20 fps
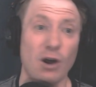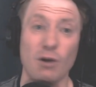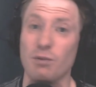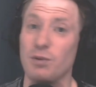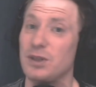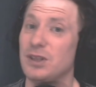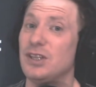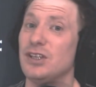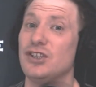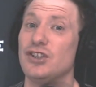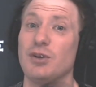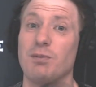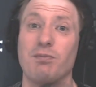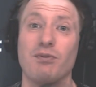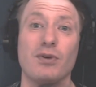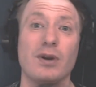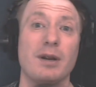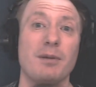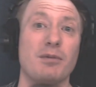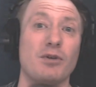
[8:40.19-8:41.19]
And along with
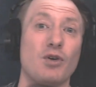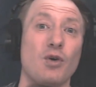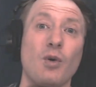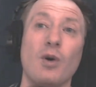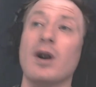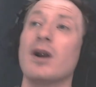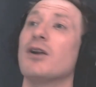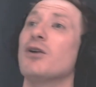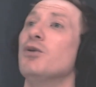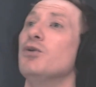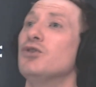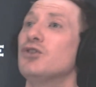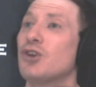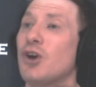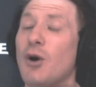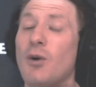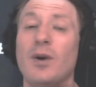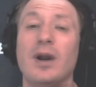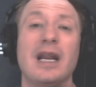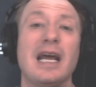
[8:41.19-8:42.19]
the Supreme
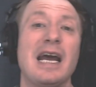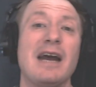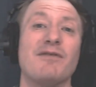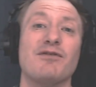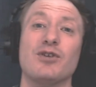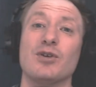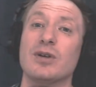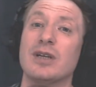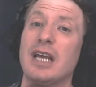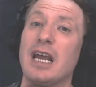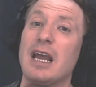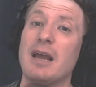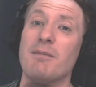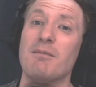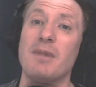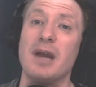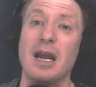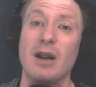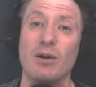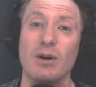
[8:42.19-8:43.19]
Court, who's going
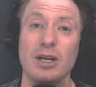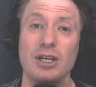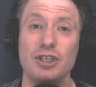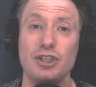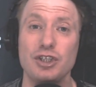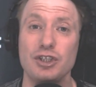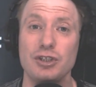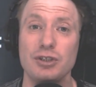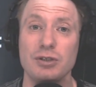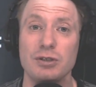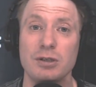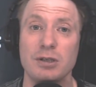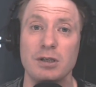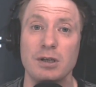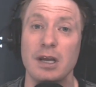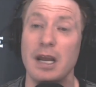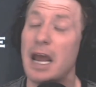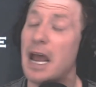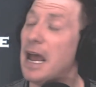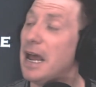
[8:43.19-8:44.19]
after gay
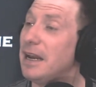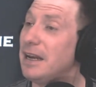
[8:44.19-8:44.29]
marriage,